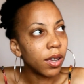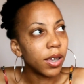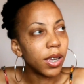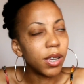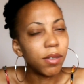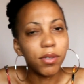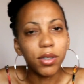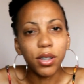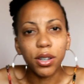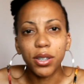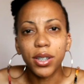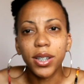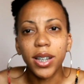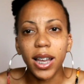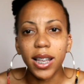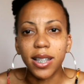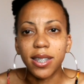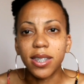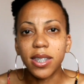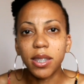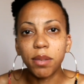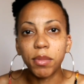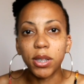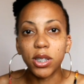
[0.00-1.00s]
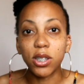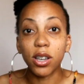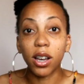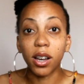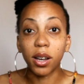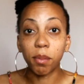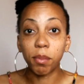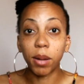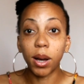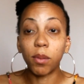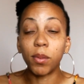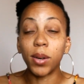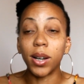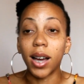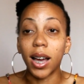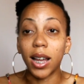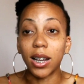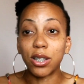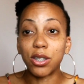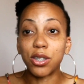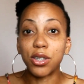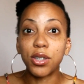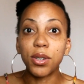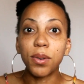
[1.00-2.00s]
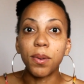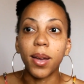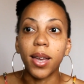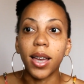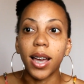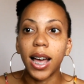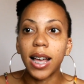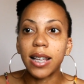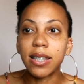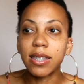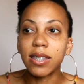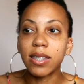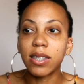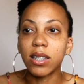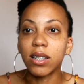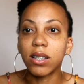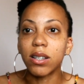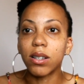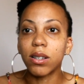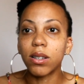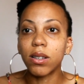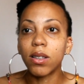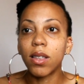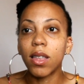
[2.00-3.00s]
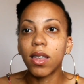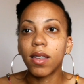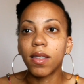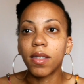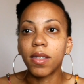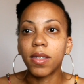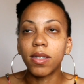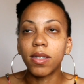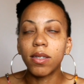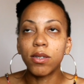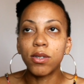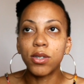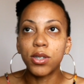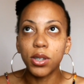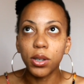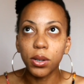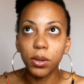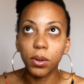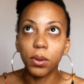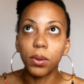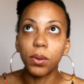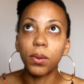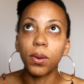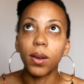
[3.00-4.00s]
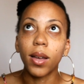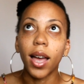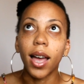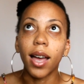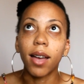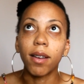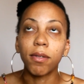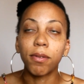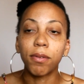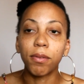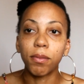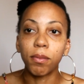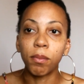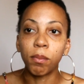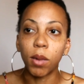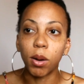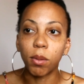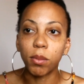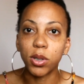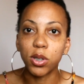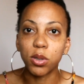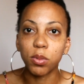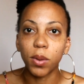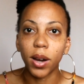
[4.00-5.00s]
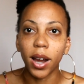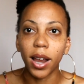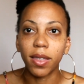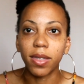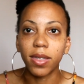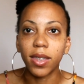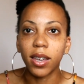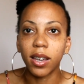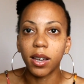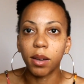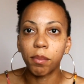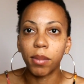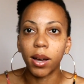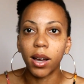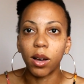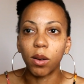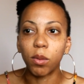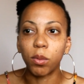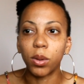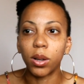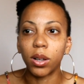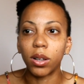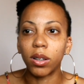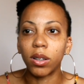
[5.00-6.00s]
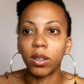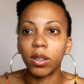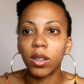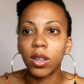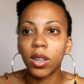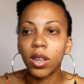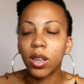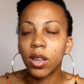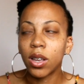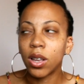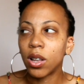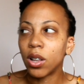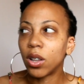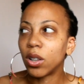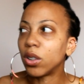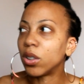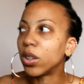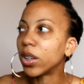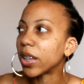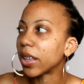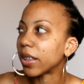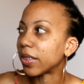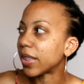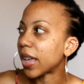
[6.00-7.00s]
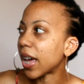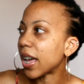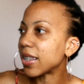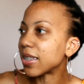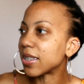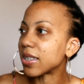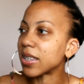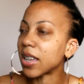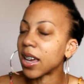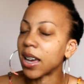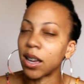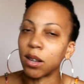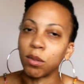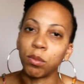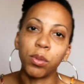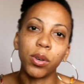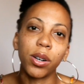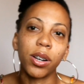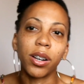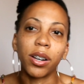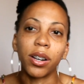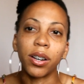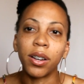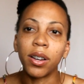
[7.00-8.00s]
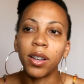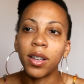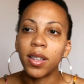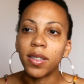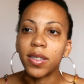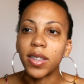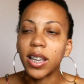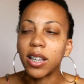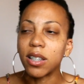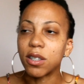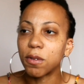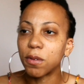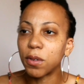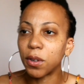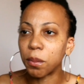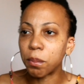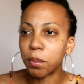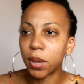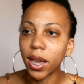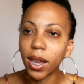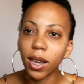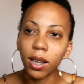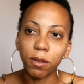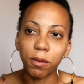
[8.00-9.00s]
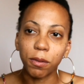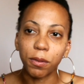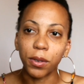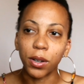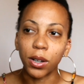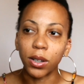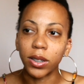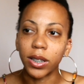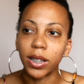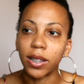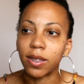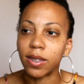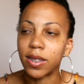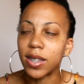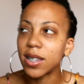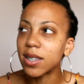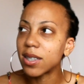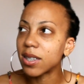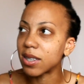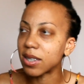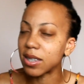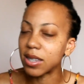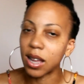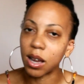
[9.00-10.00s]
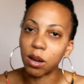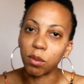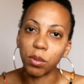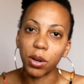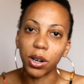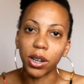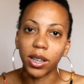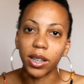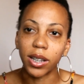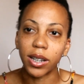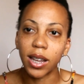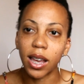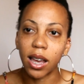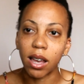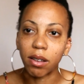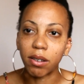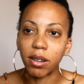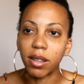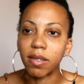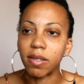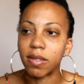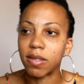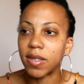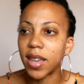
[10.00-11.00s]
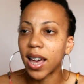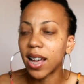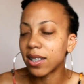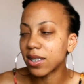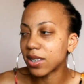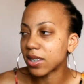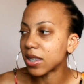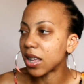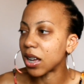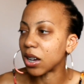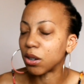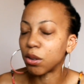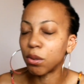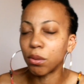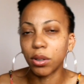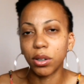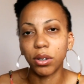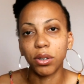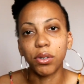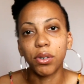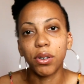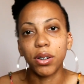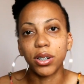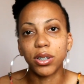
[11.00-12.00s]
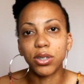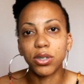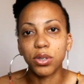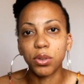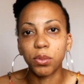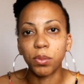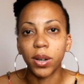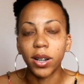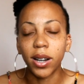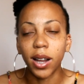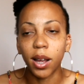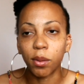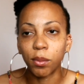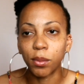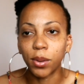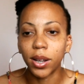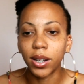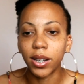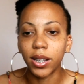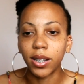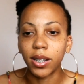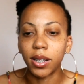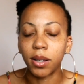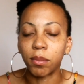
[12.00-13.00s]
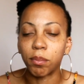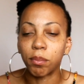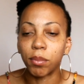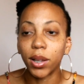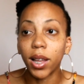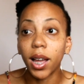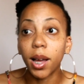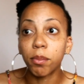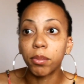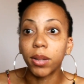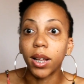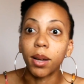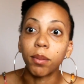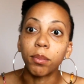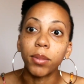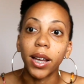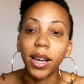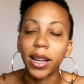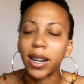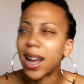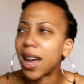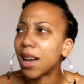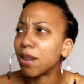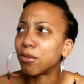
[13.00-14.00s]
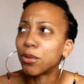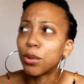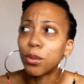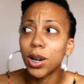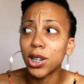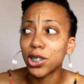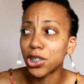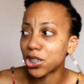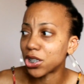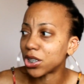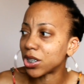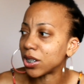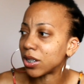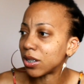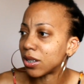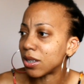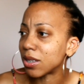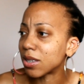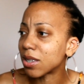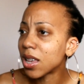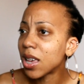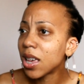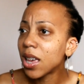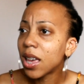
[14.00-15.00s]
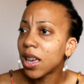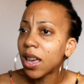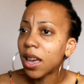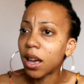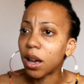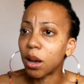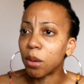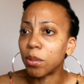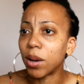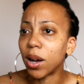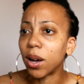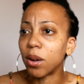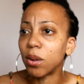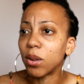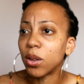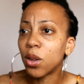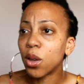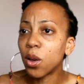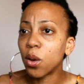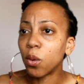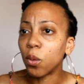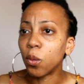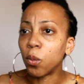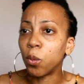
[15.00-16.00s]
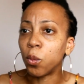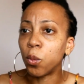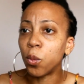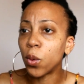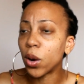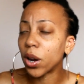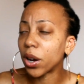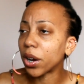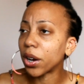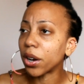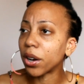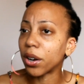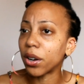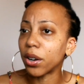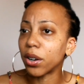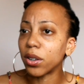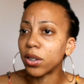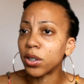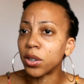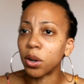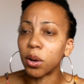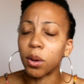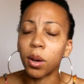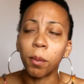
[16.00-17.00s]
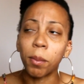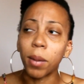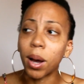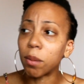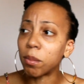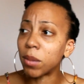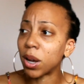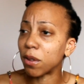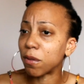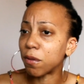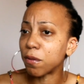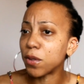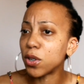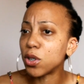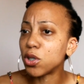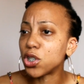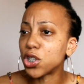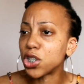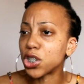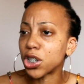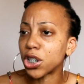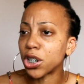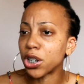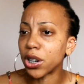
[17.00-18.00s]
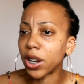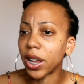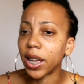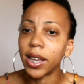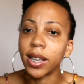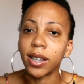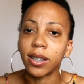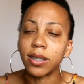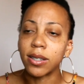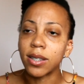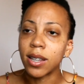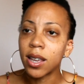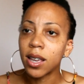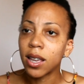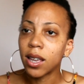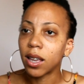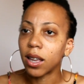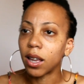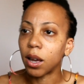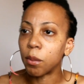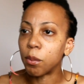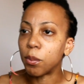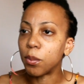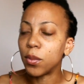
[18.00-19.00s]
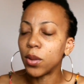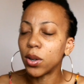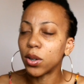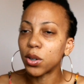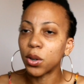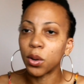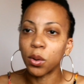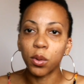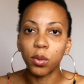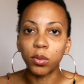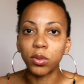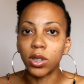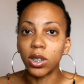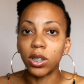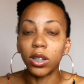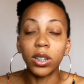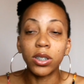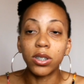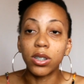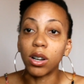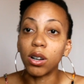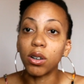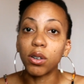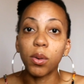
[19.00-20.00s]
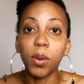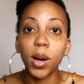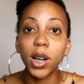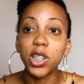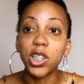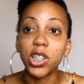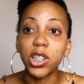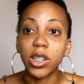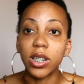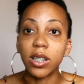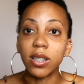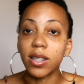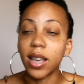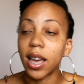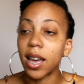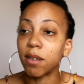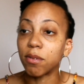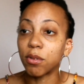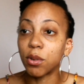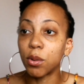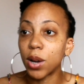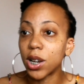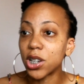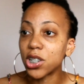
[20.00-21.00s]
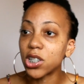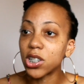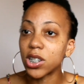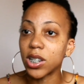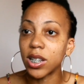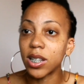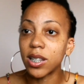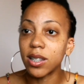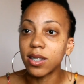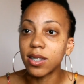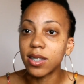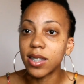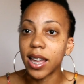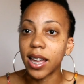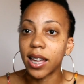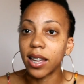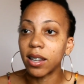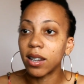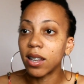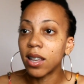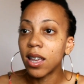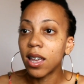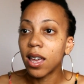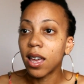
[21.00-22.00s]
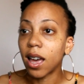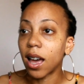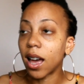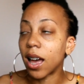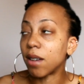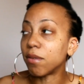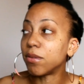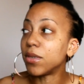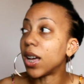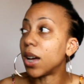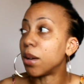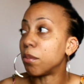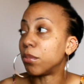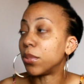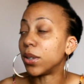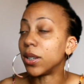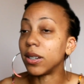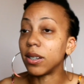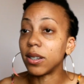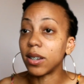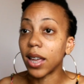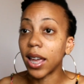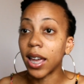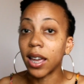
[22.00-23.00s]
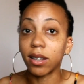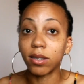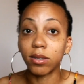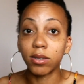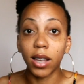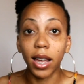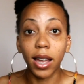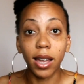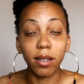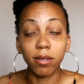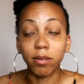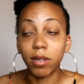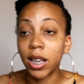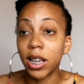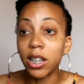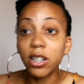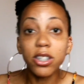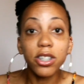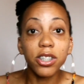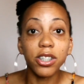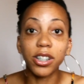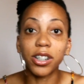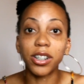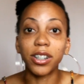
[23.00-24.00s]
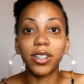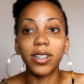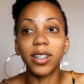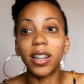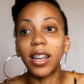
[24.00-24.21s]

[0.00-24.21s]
Even though you guys see me talk about what God is doing, I still do have moments where I think about, well, look at that side where things feel painful and this is not working out and that's not going according to what I wanted and blah, blah, blah. And I have questions about where you know about my future and uh, you know the adult questions. I have questions that I've not been answered.